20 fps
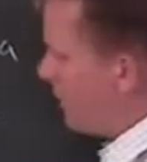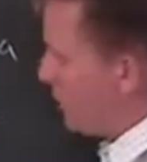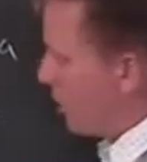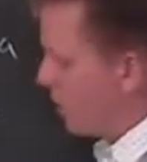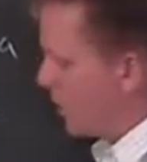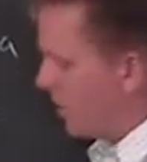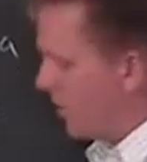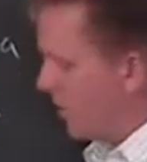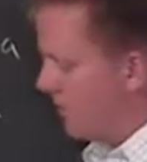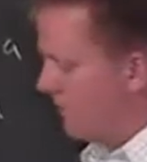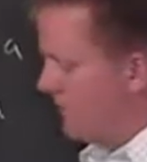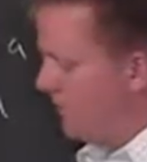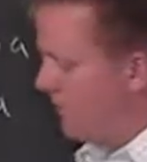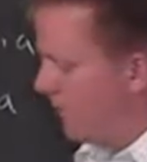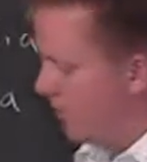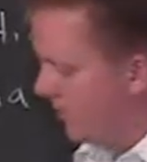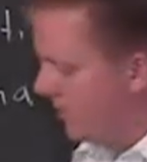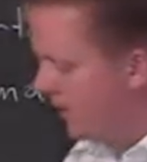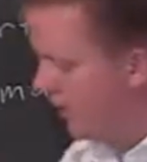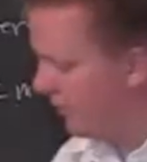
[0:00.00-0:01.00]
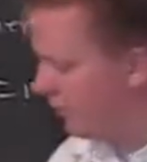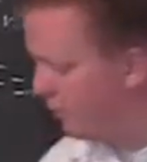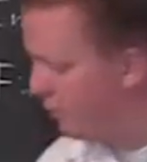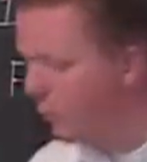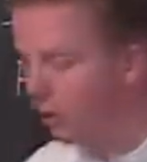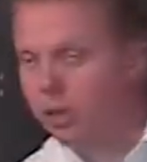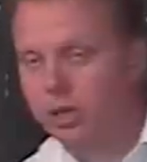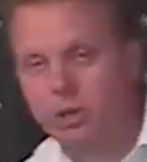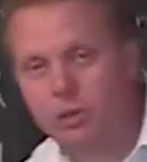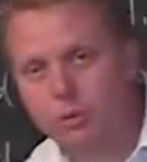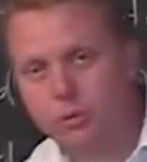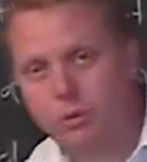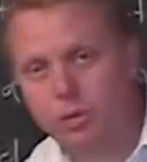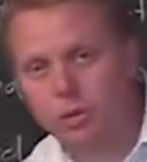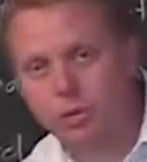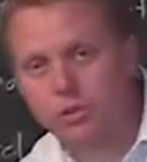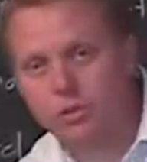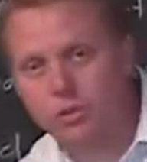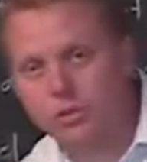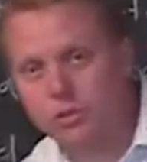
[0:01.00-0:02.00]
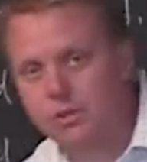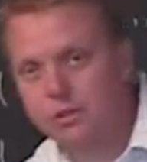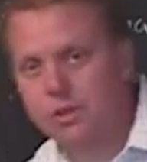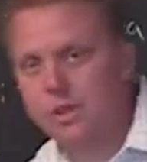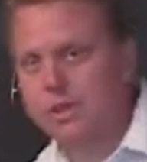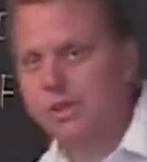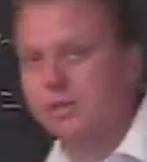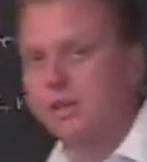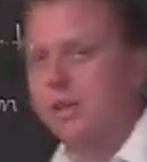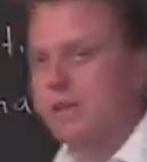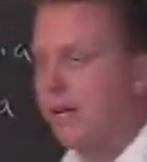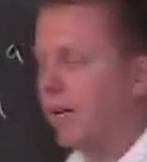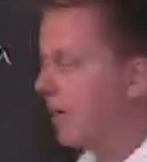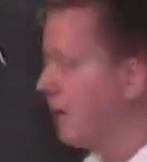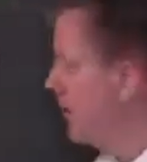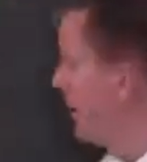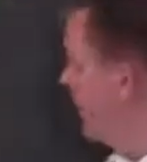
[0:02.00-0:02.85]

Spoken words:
of motion, if we put it into words, says that